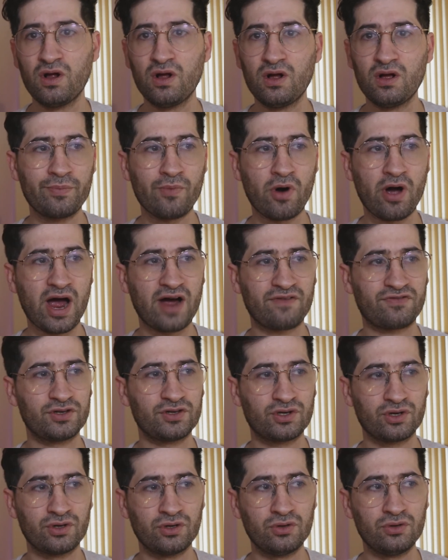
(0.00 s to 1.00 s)
We might have
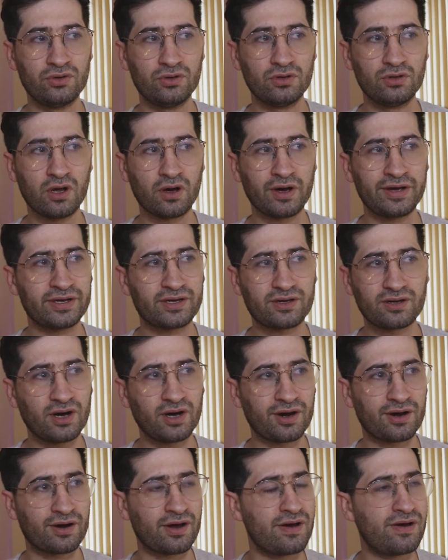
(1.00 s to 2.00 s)
to do, like,
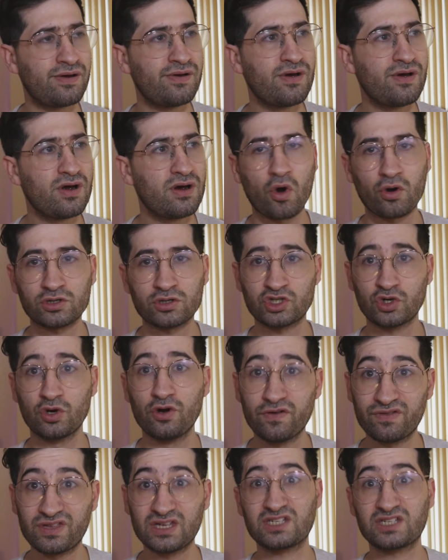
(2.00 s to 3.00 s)
I don't know, 1 or
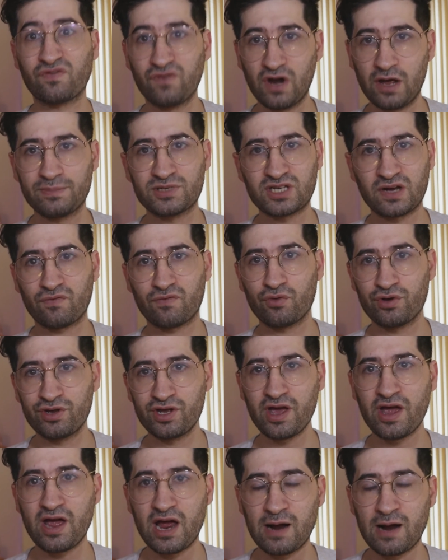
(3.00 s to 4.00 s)
2 of these flips every
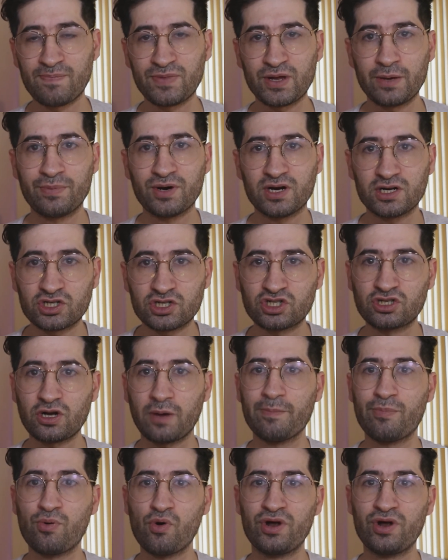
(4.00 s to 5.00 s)
year, but at
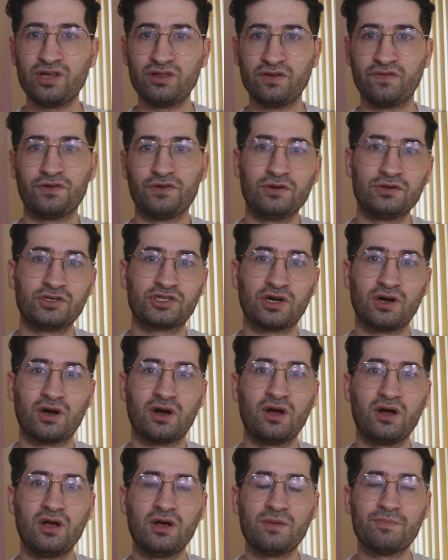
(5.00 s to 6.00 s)
some point in the
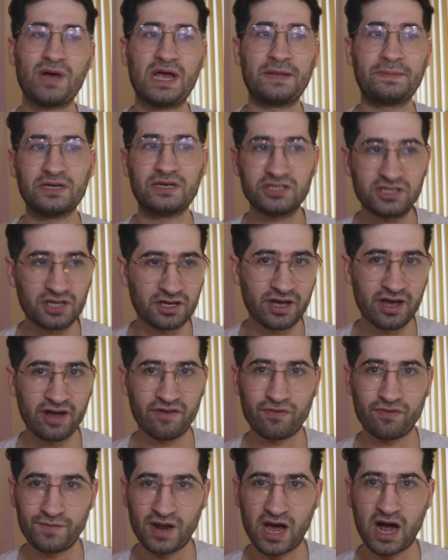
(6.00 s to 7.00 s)
future, maybe it's a year
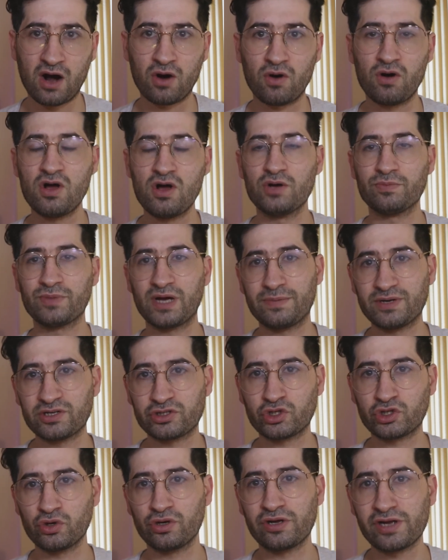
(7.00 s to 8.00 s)
from now, maybe
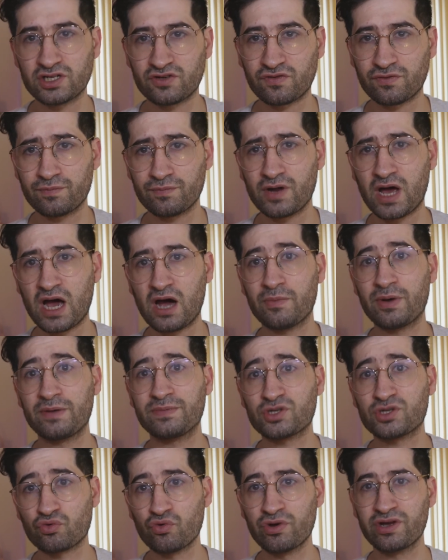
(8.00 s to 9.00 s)
it's 2 years from now,
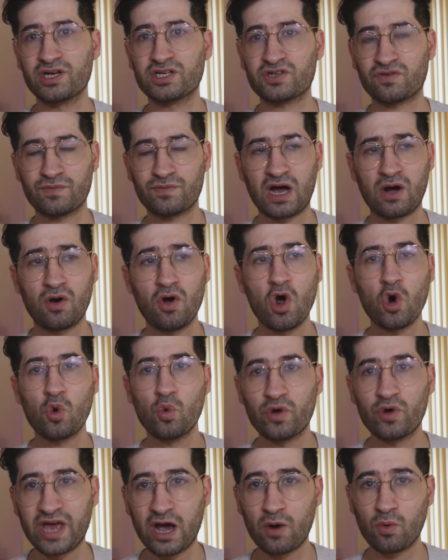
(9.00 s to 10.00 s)
maybe it's 3 years from now,
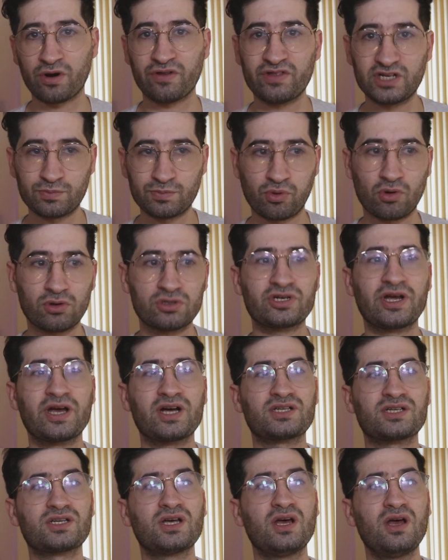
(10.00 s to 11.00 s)
we'll get one of these
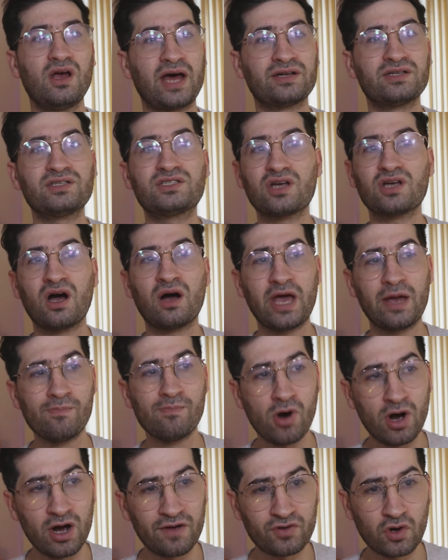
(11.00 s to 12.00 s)
projects, and yeah, it
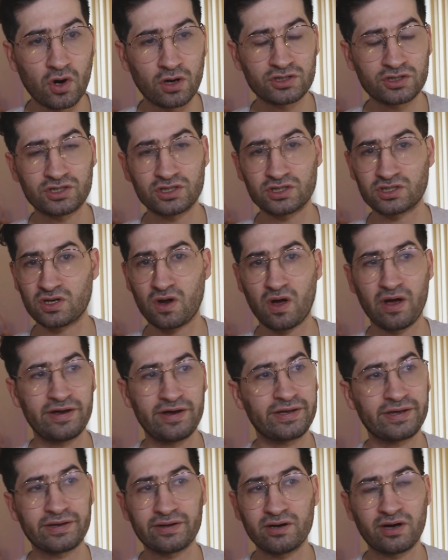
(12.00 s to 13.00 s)
might have cost us
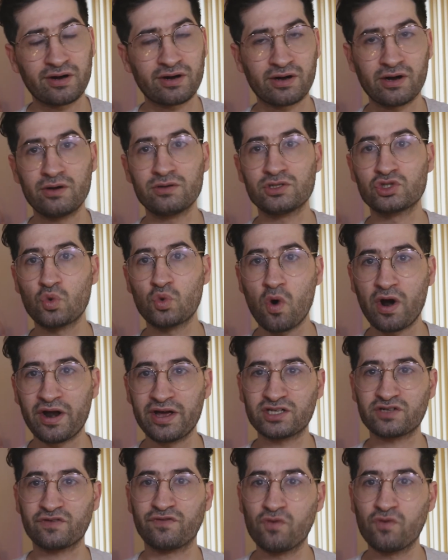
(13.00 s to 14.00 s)
like, I don't know,
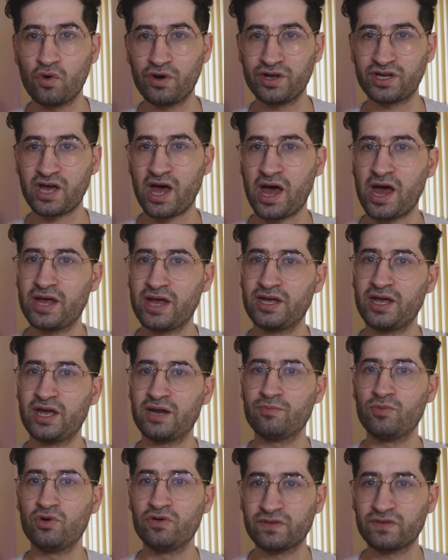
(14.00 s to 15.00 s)
20 to 40k
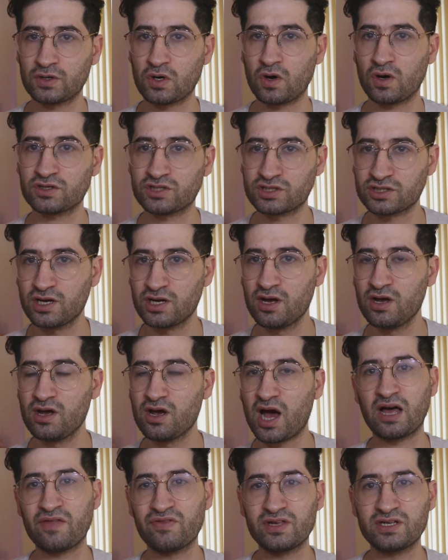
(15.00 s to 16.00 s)
in moving costs
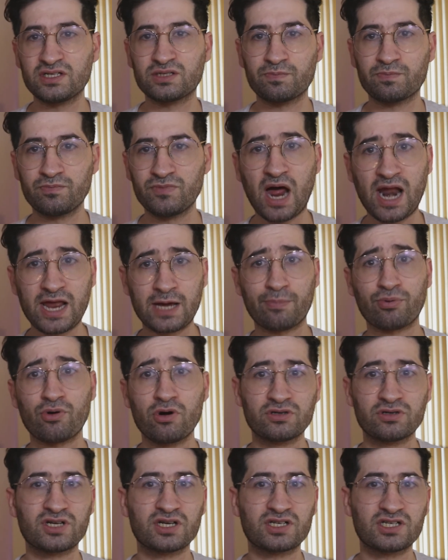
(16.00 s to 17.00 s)
and these planning
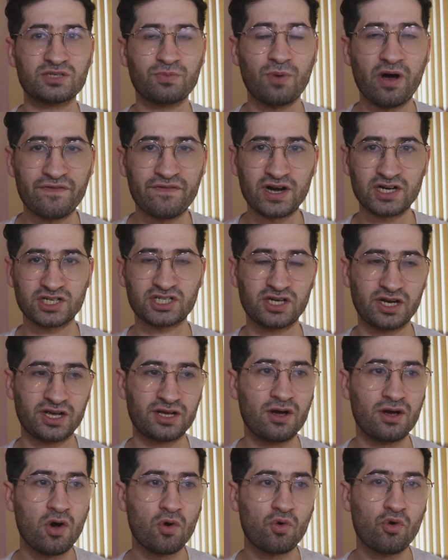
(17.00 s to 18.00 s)
processes, but
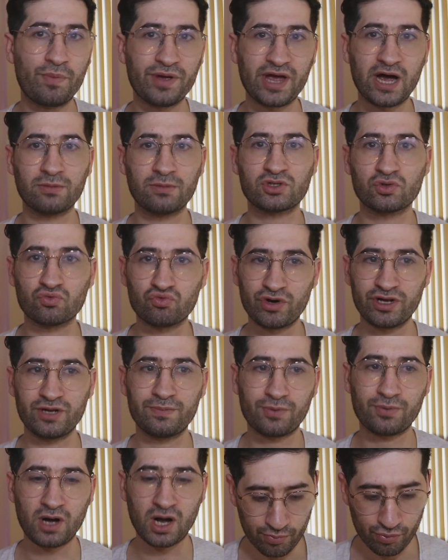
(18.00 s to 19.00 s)
eventually we'll be able to
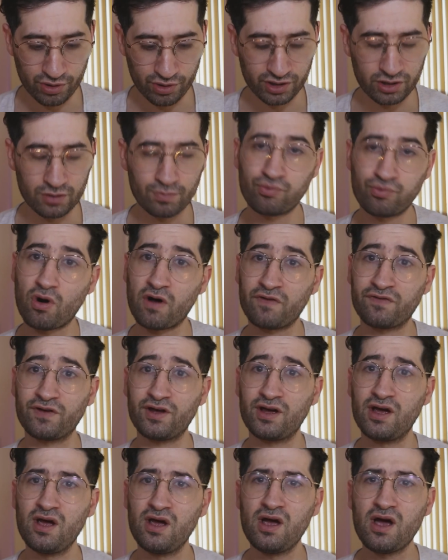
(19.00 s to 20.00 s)
reap a pretty good
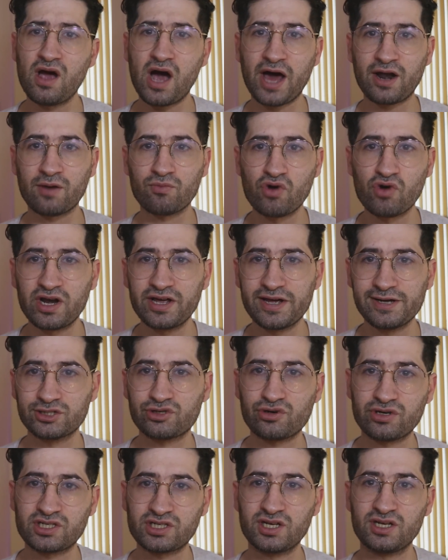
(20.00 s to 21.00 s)
profit. And I'm really
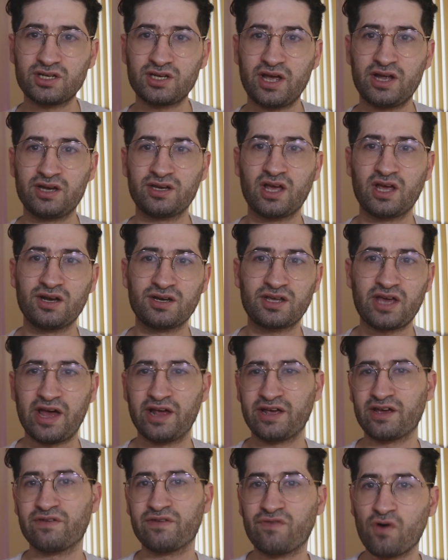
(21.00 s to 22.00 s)
interested in
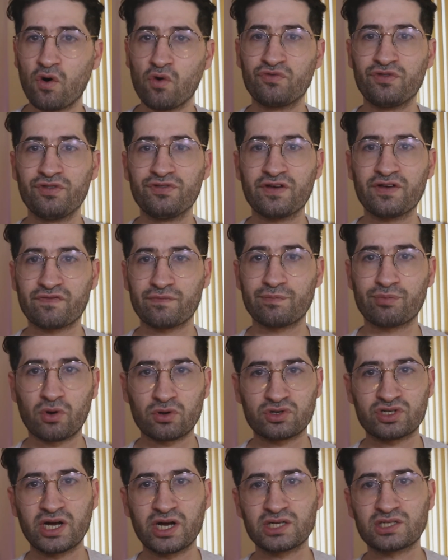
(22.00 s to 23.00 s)
getting involved in different
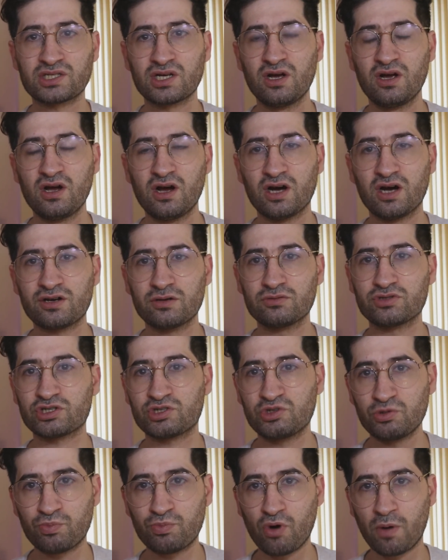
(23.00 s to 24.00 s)
projects. I don't just do